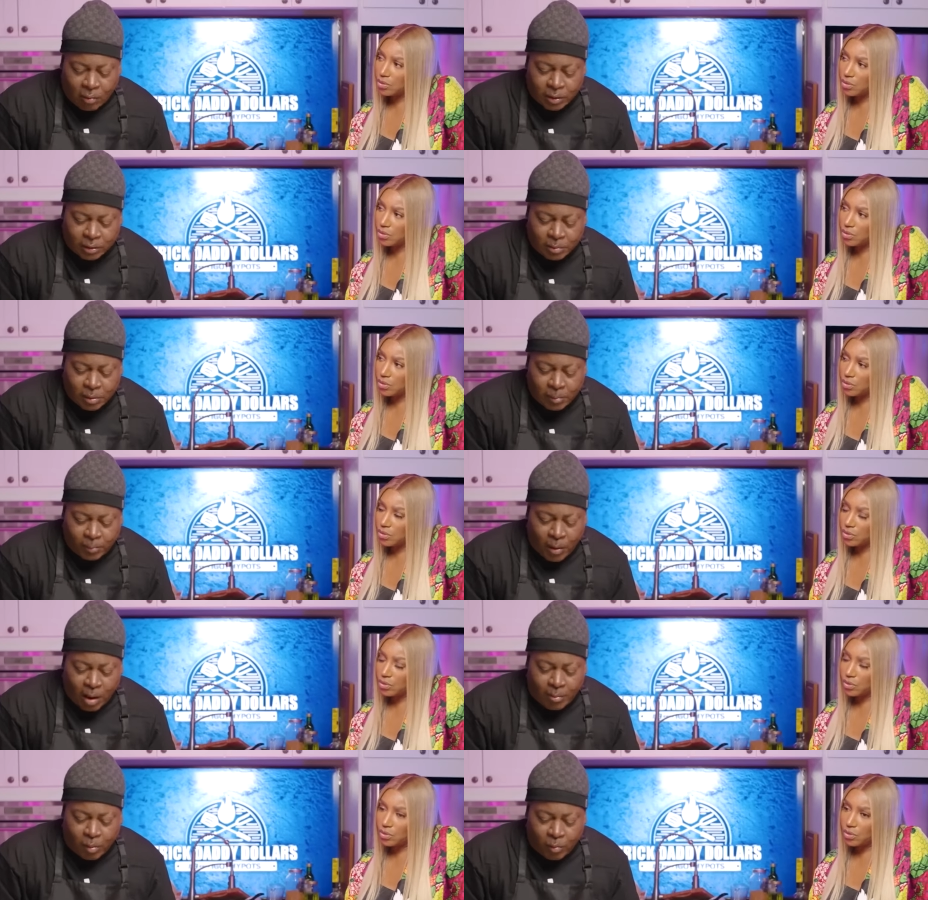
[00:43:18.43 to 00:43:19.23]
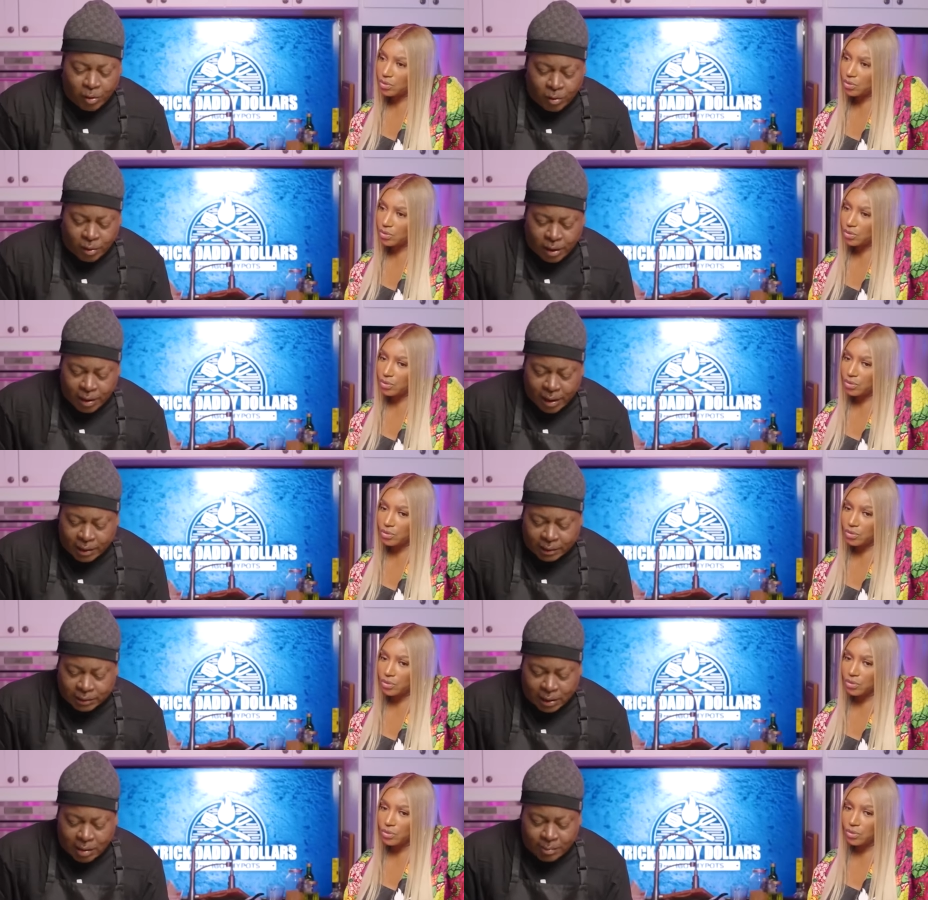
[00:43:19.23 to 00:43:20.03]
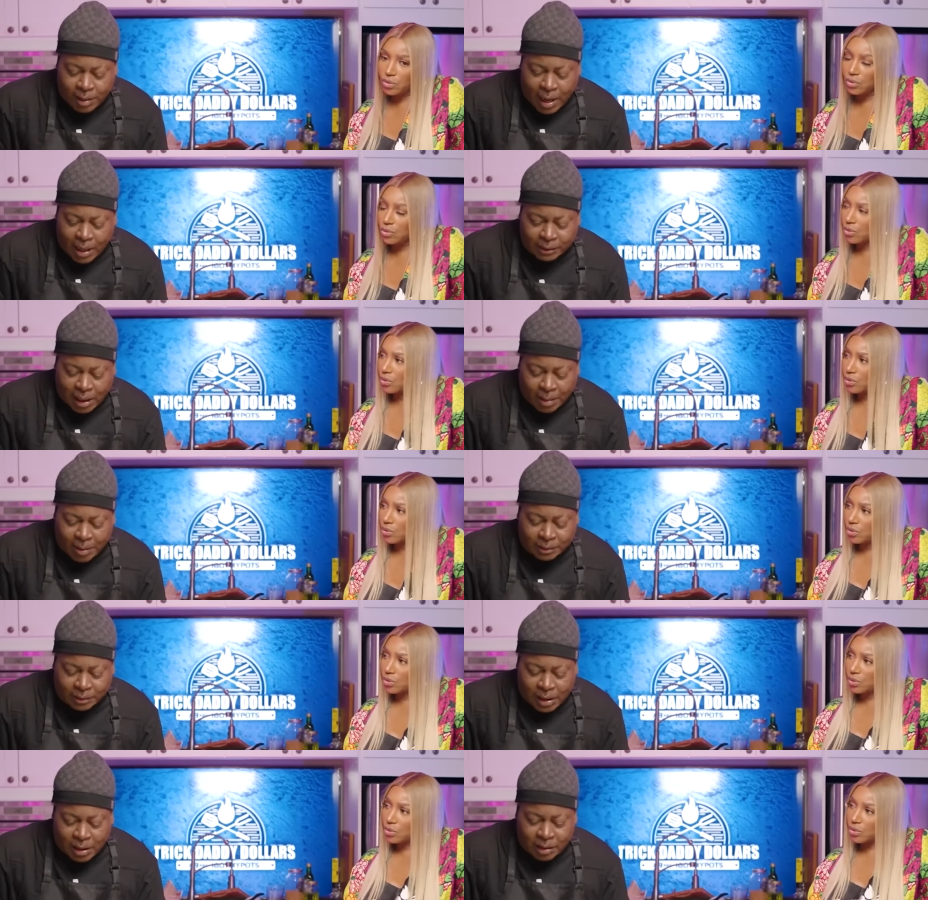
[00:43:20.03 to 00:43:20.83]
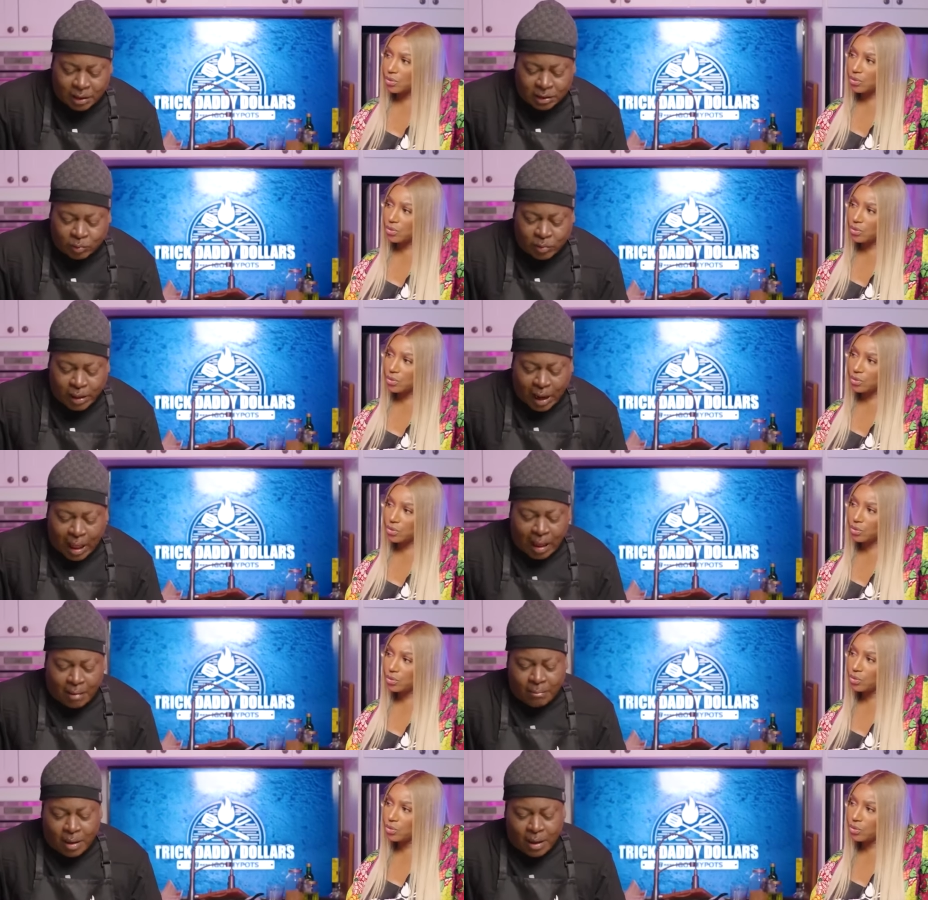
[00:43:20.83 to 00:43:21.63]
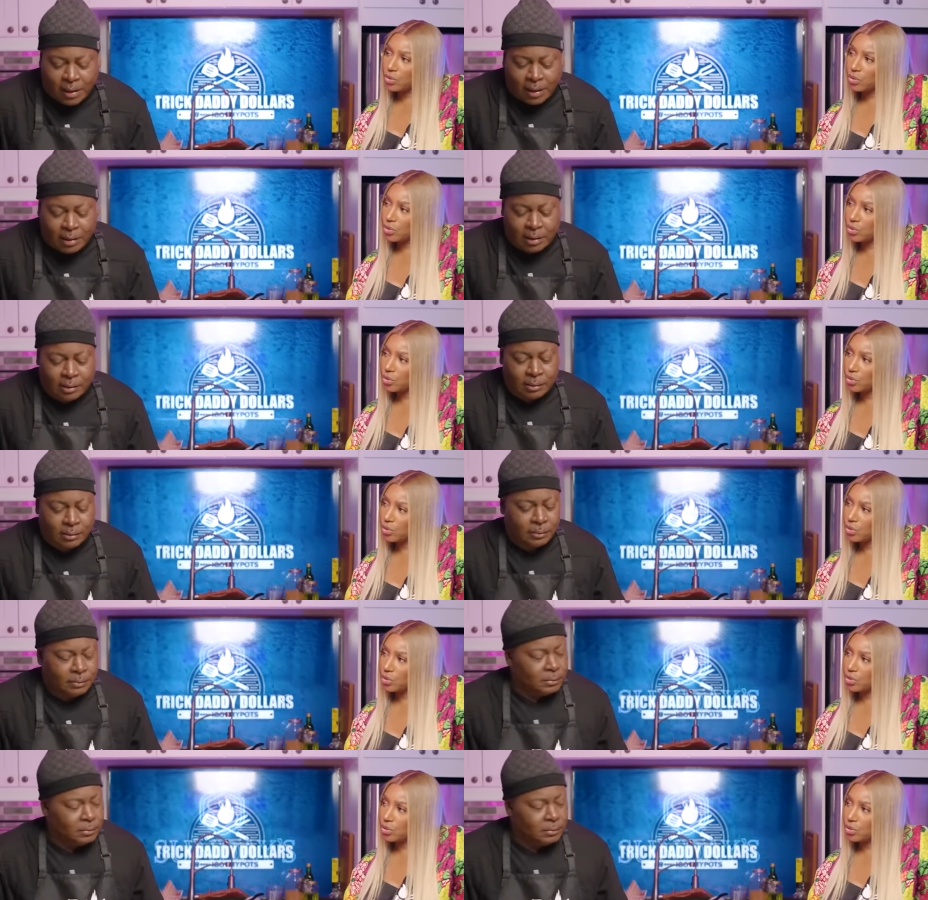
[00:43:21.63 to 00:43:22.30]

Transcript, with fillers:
Speaker 1: always been a problem. When you get us something, nine times out of ten, it's with our money.